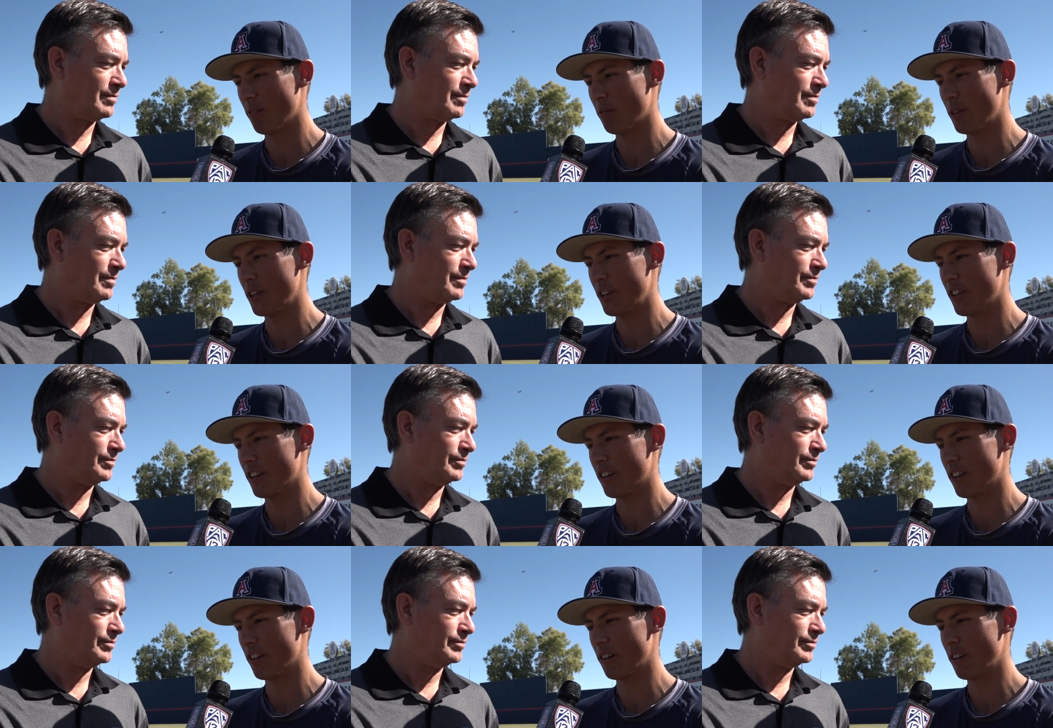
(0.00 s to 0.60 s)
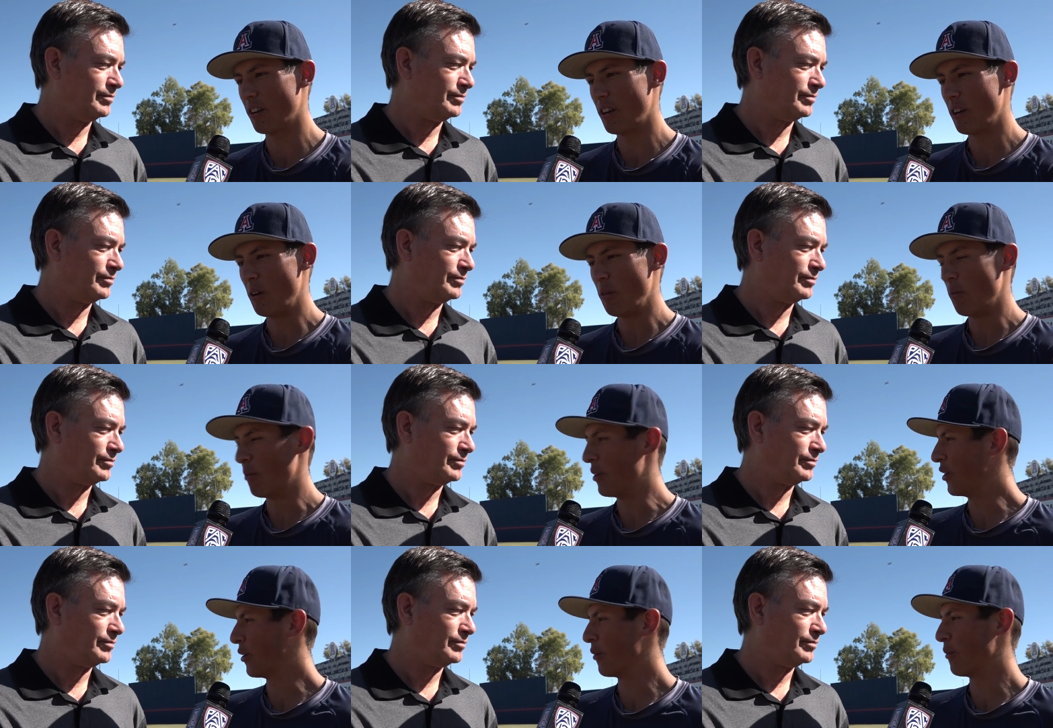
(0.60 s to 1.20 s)
Speaker 1: when you're
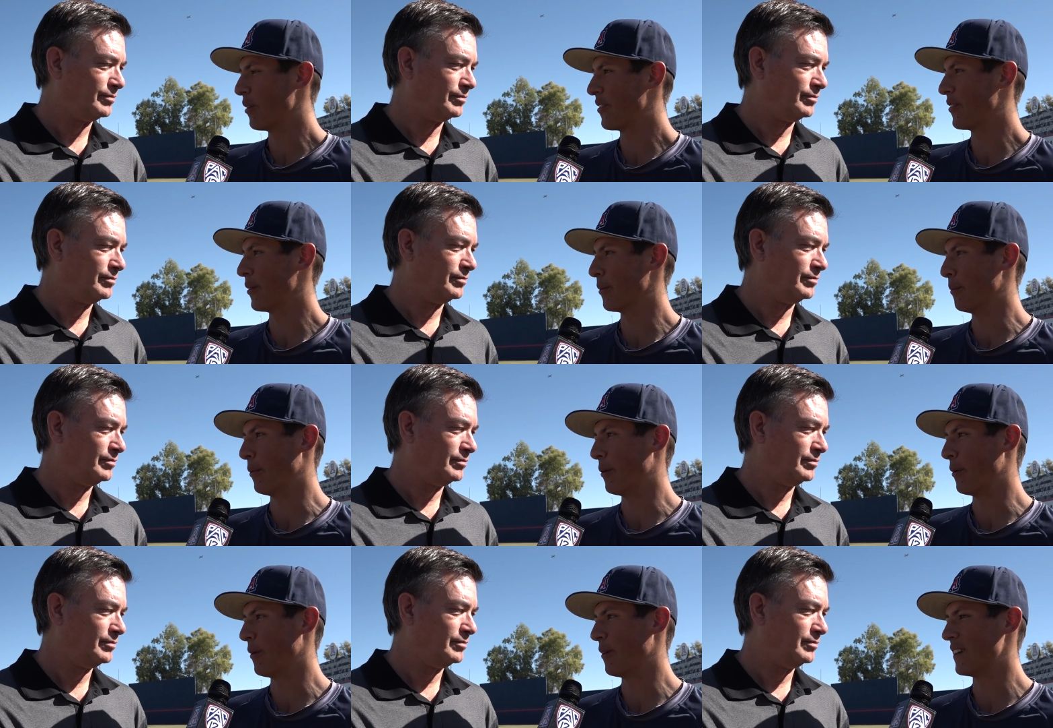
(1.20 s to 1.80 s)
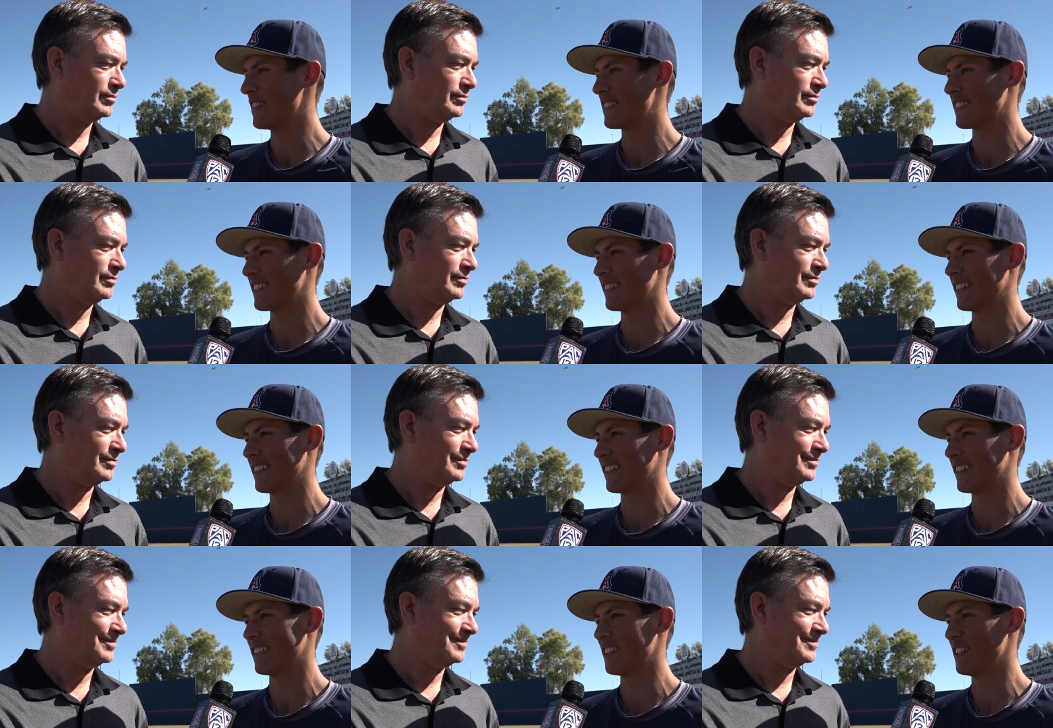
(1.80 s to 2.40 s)
when you're with your boys,
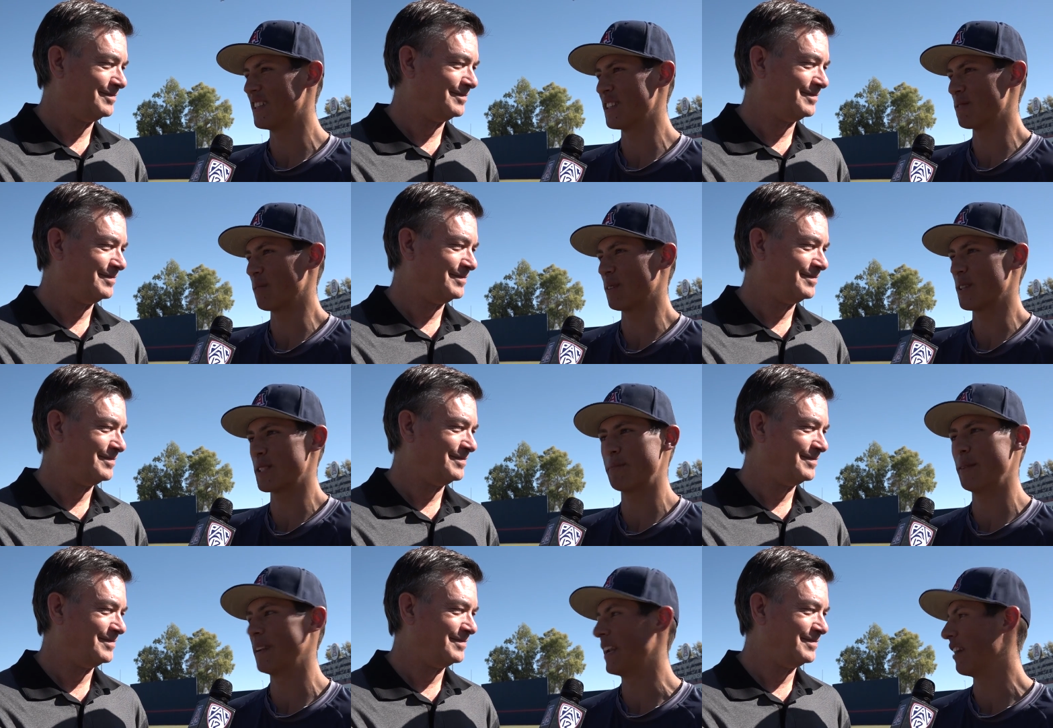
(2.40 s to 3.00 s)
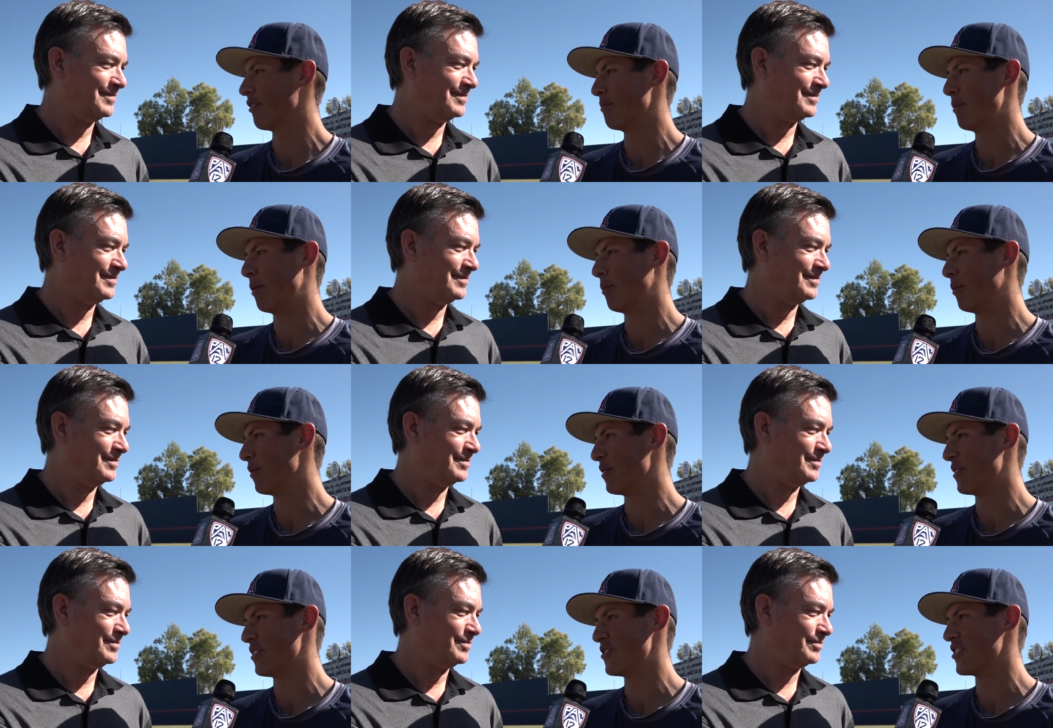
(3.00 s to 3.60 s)
you just want to spend every
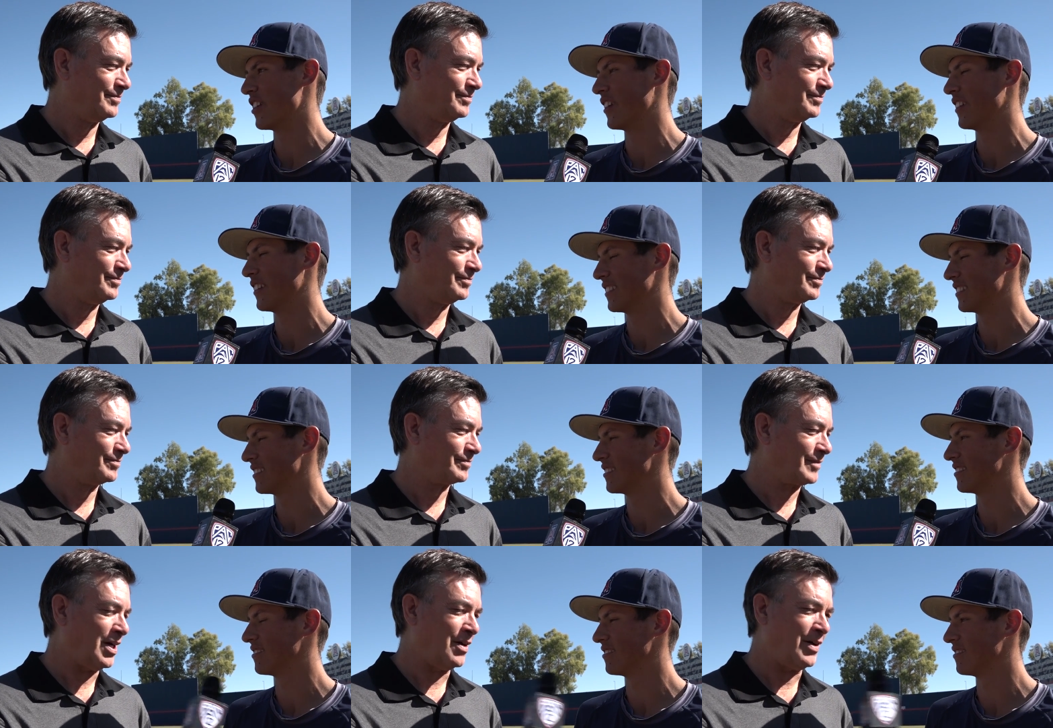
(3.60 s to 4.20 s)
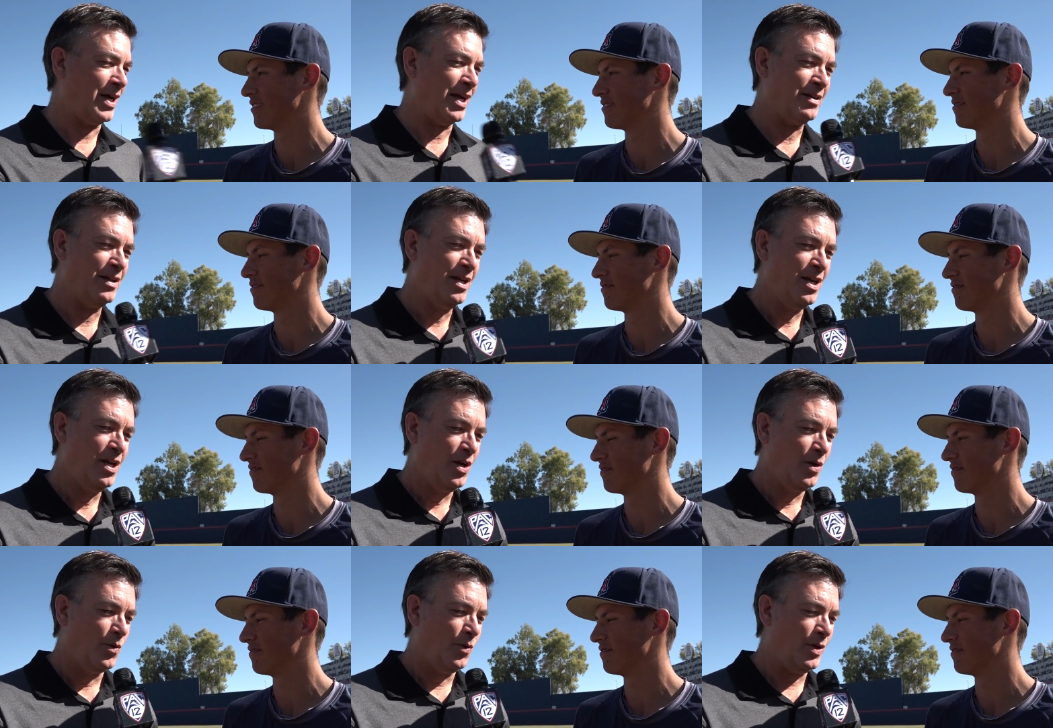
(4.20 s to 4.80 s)
moment with each other. Right.
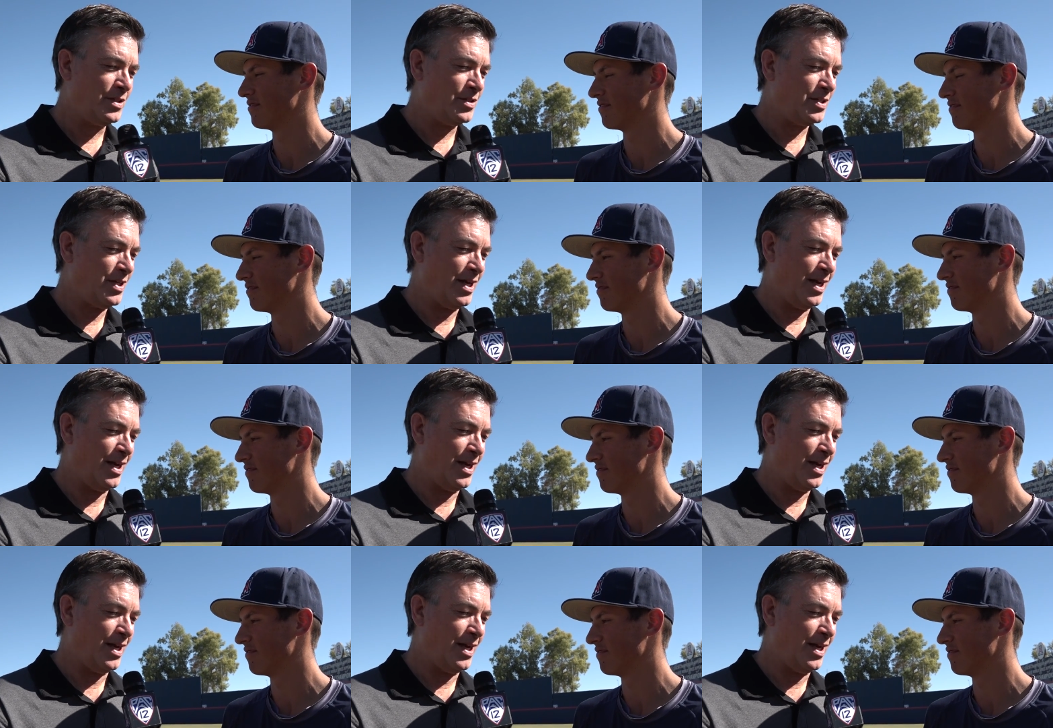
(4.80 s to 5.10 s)
What's